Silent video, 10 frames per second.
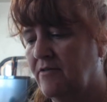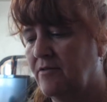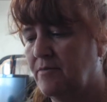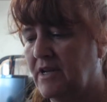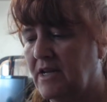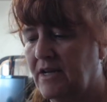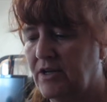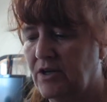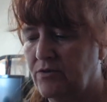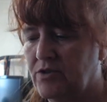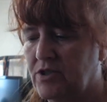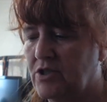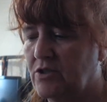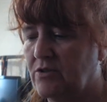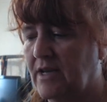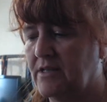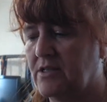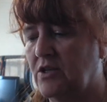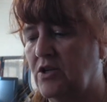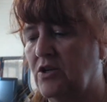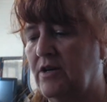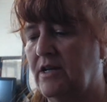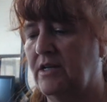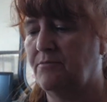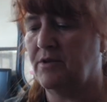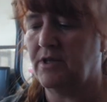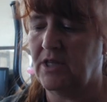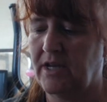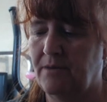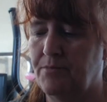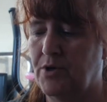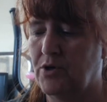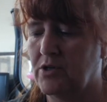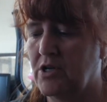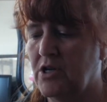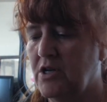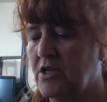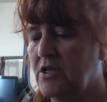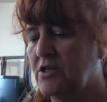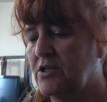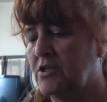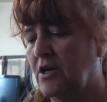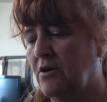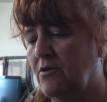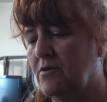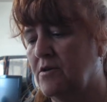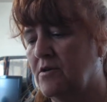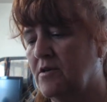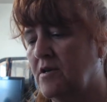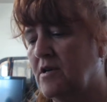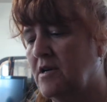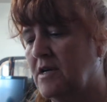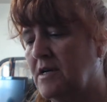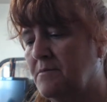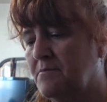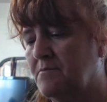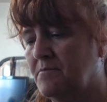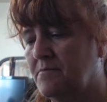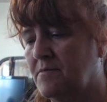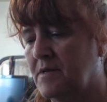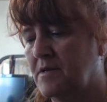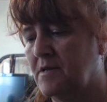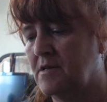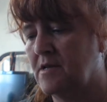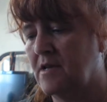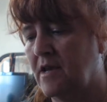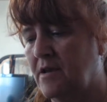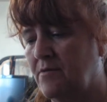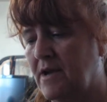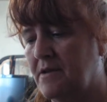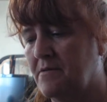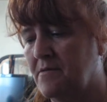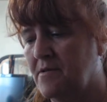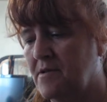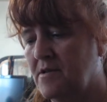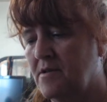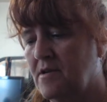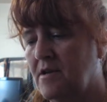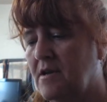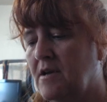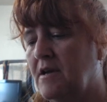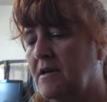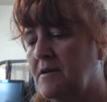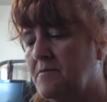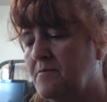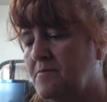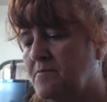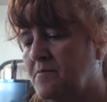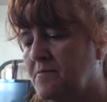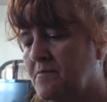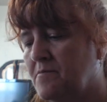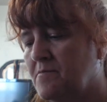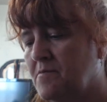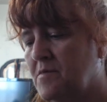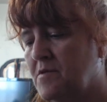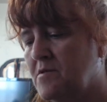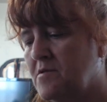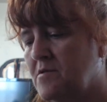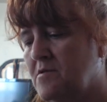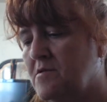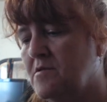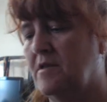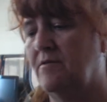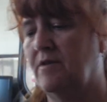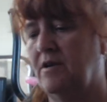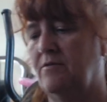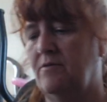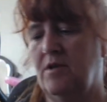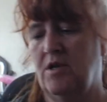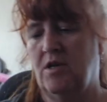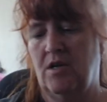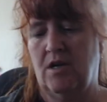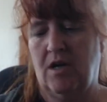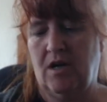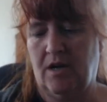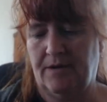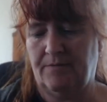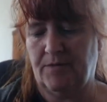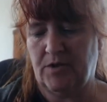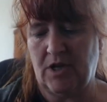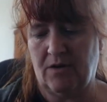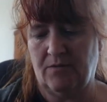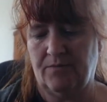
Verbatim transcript: everybody kind of knows to do that so that you don't end up with a lot of bulk. So, um, anyway, uh, here we go. All right, so